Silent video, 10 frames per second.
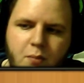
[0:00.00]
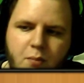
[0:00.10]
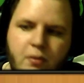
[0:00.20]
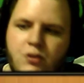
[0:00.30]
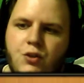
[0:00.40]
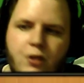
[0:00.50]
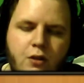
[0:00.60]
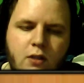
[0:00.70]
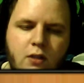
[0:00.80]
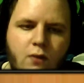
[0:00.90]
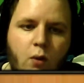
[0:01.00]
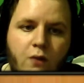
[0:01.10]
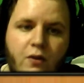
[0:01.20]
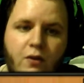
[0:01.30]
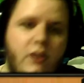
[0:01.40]
Burst you can use if you want a
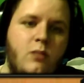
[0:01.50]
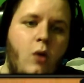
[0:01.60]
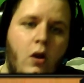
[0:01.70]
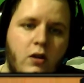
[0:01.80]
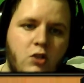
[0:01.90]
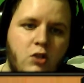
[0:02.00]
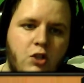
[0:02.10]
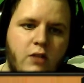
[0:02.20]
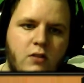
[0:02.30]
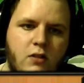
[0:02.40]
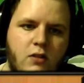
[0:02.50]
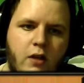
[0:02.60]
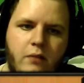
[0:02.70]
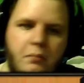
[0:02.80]
very small RNG chance to stun,